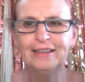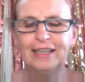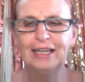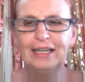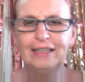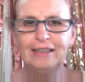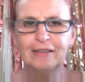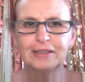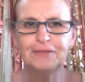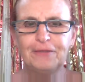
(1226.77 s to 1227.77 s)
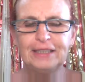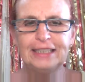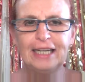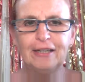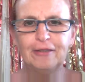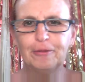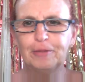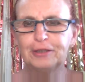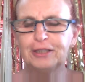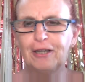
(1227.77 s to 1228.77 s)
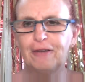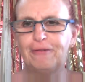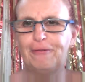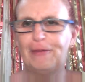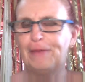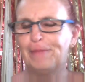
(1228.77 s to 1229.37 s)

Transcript: last video. I watched half of it,